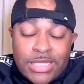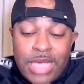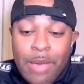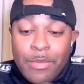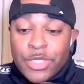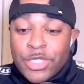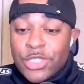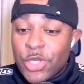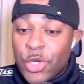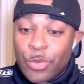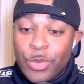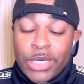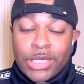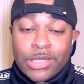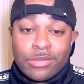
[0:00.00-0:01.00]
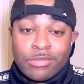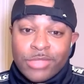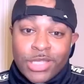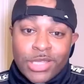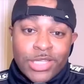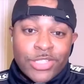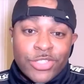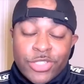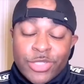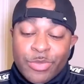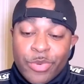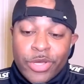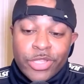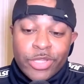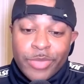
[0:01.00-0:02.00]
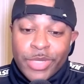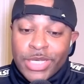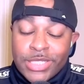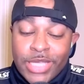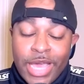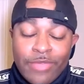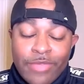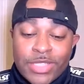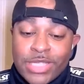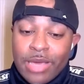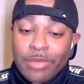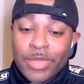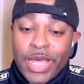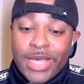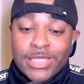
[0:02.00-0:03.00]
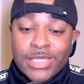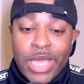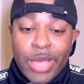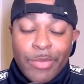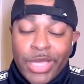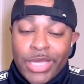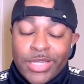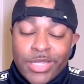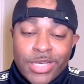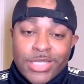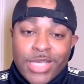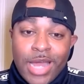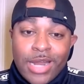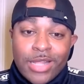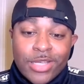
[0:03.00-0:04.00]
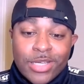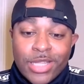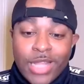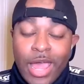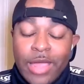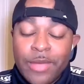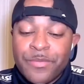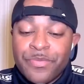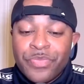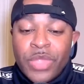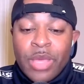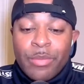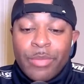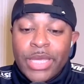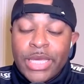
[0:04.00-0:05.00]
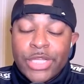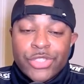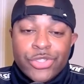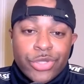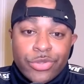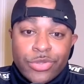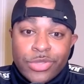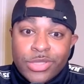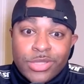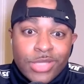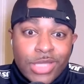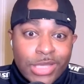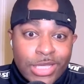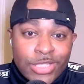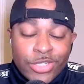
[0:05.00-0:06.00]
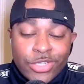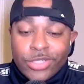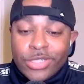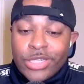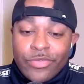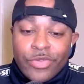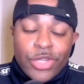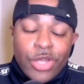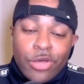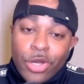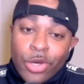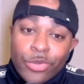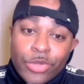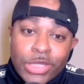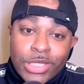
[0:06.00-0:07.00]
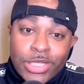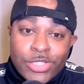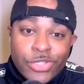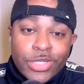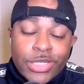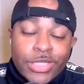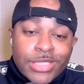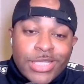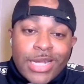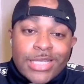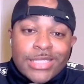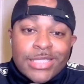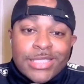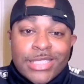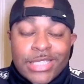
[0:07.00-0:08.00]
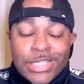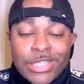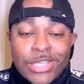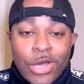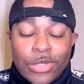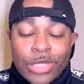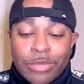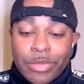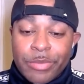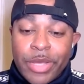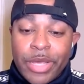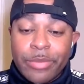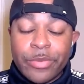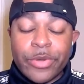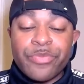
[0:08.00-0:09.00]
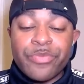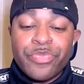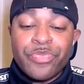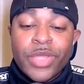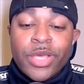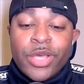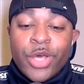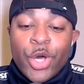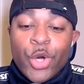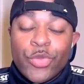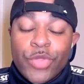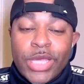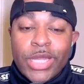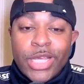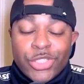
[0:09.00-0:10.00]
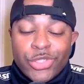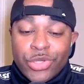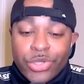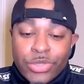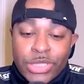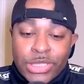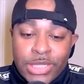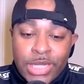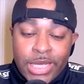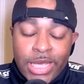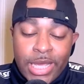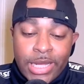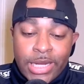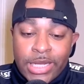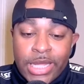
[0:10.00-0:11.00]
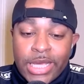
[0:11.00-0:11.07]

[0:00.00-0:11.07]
I'm assuming the Lizard's brother because they have the same last name and he does kind of look alike. But he introduced the Lizard. And if you don't know who the Lizard is, that is the CEO, Lemon Pepper, who then introduces Nick Cannon.